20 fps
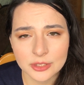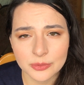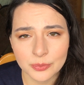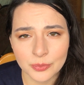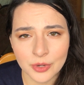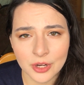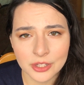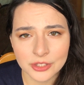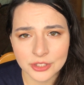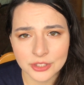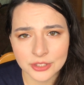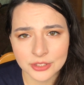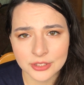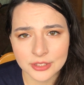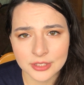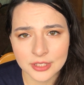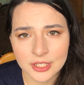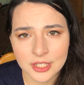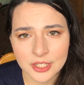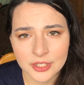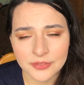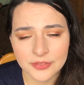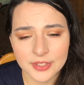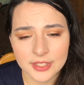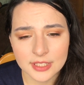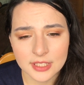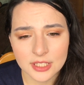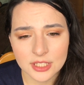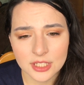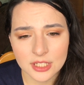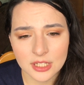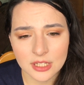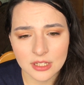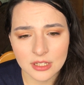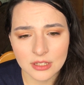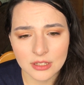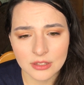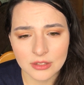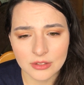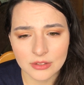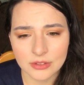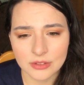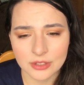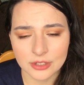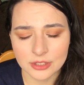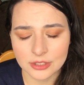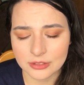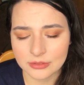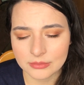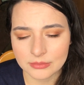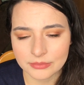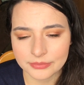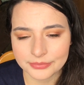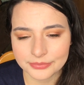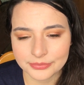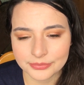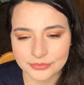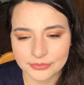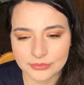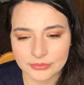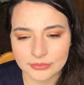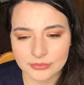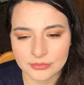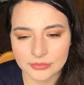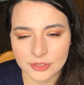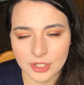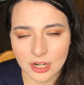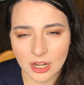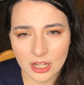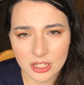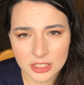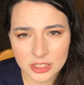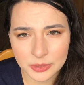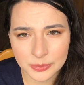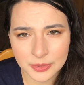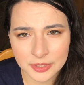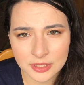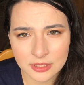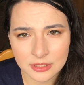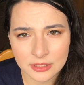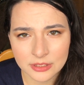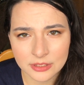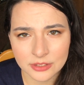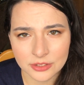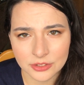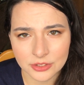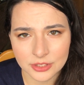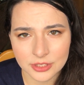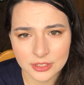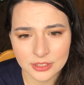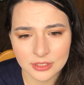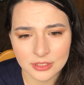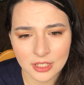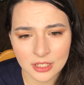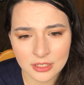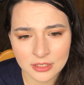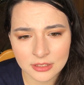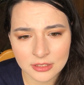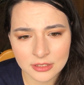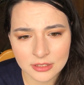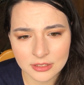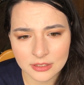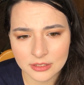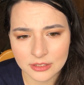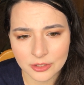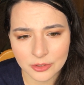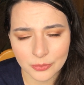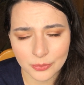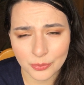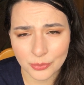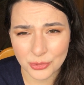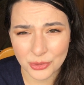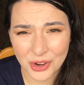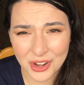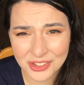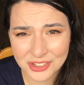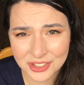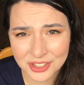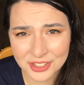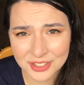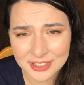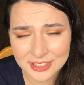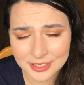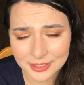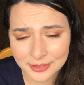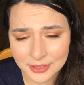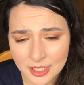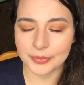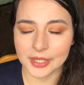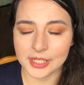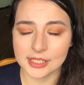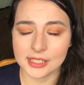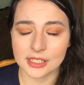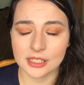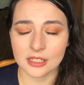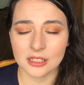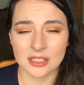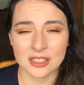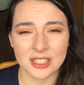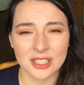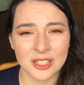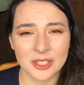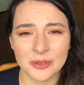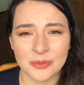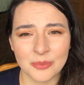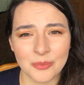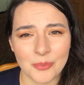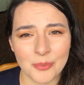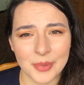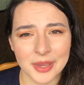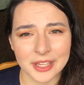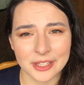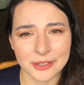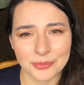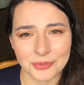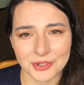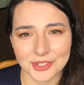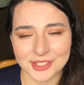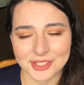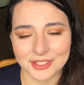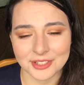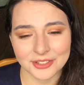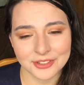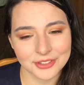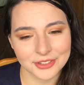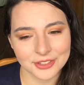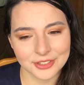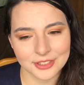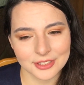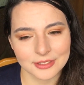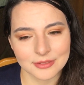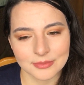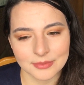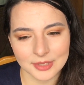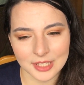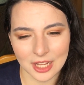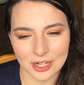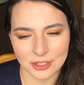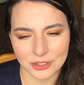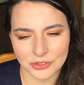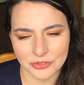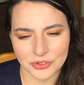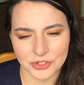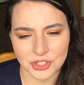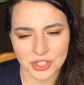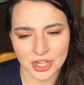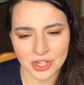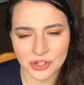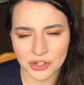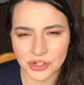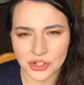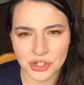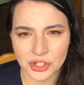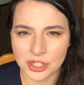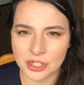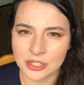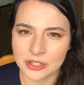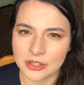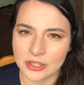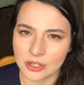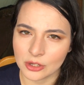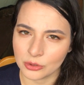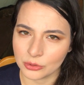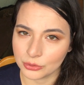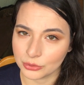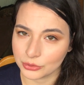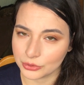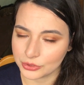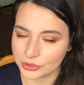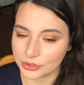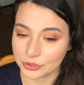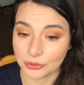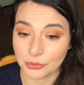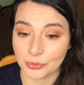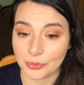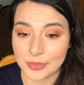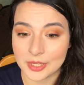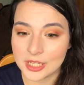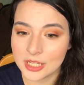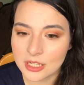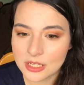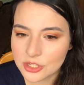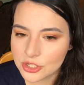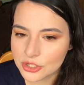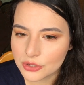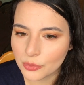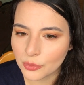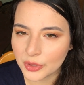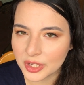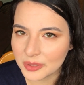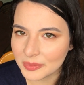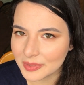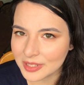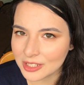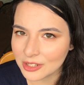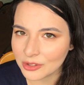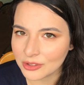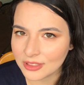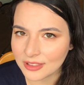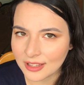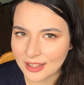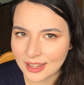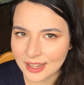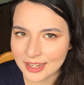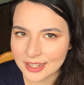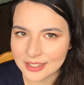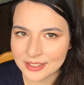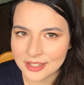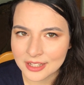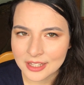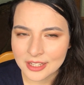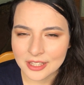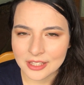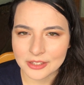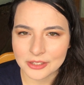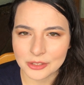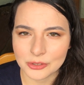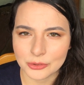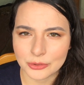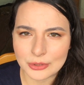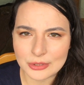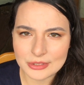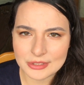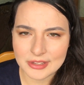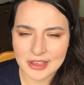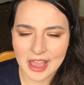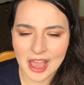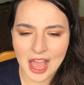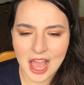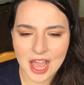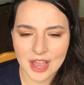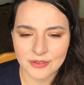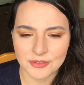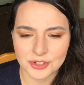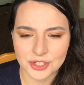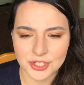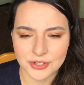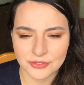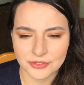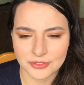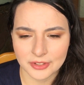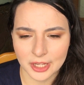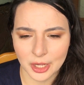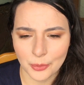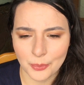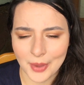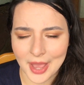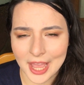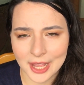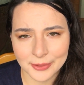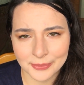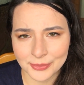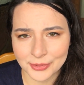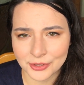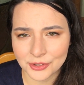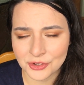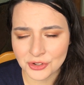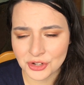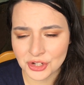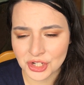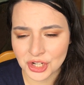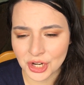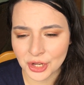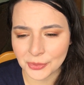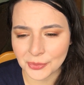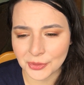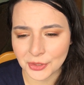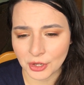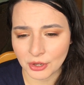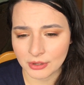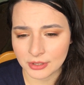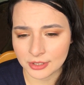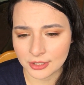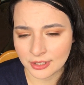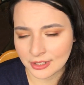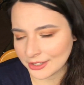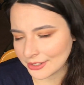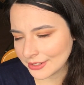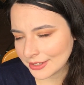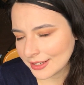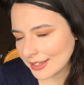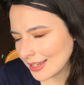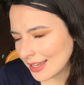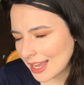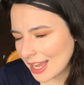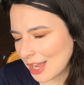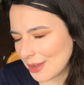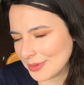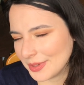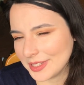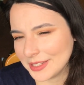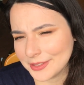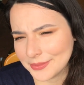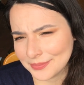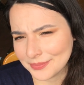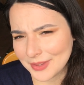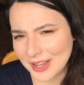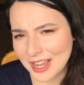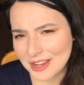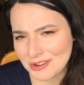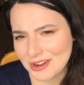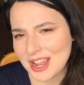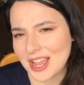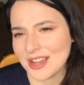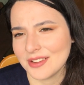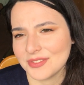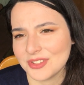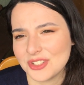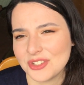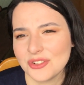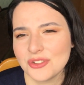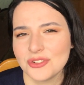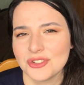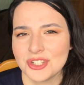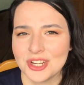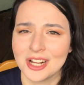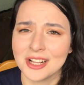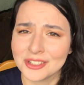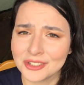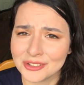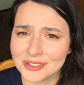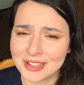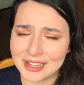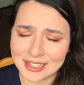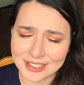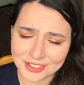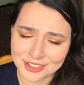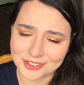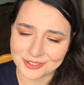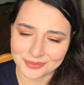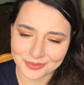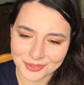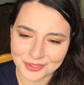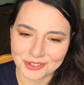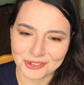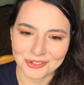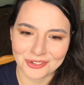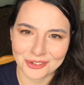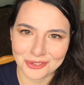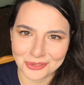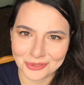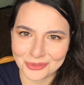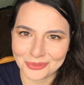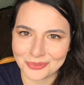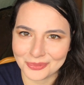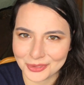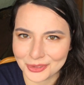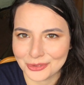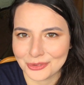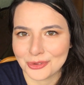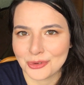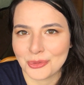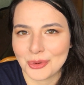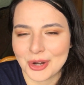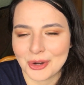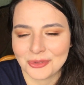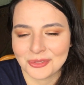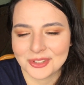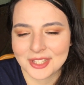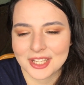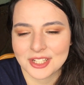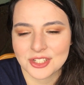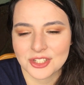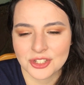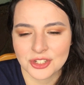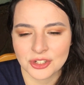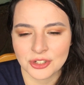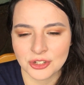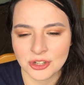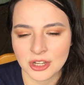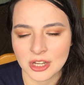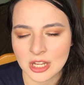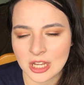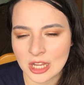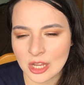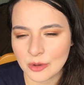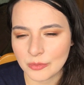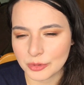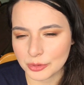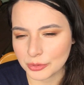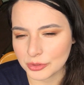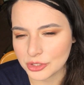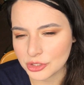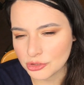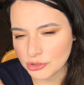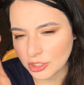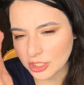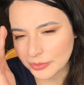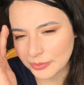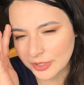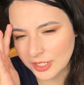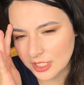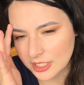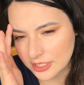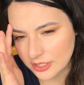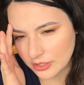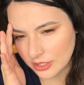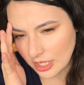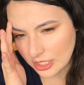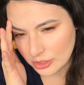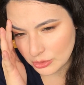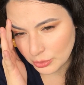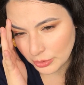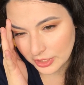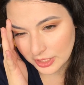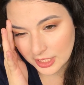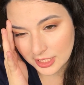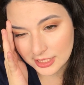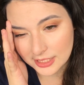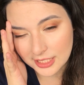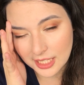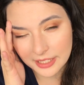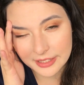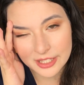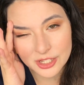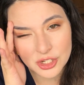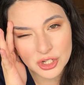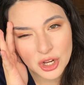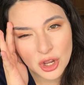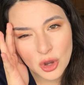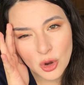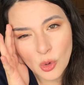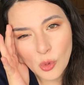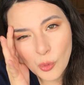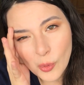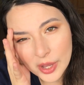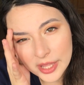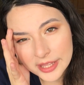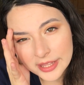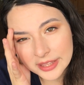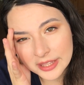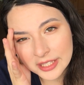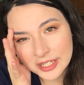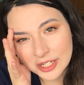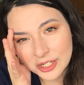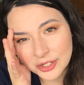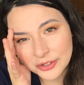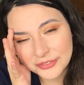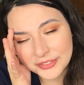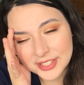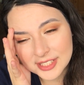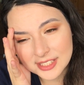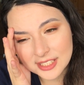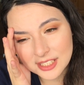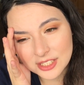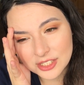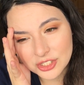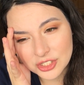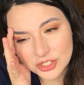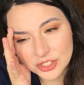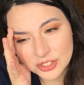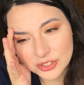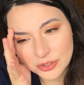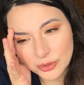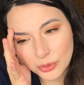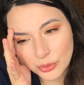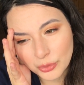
mothers visiting their husbands, their sons, their brothers. Basically, male prisoners get a lot of attention. They also meet women online. They also have a different like pen palship going on. I mean, I don't have to tell you that, you're aware of that too. But what struck me is that when he said that when they visit